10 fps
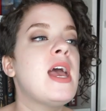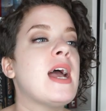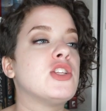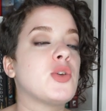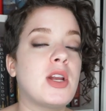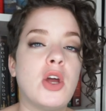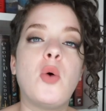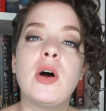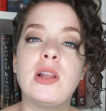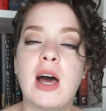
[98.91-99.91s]
and so I
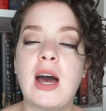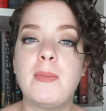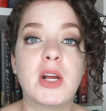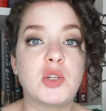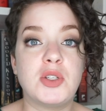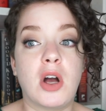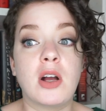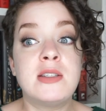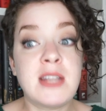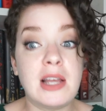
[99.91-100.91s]
know a lot because we
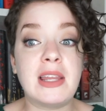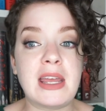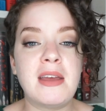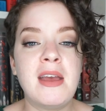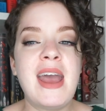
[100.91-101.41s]
talk daily,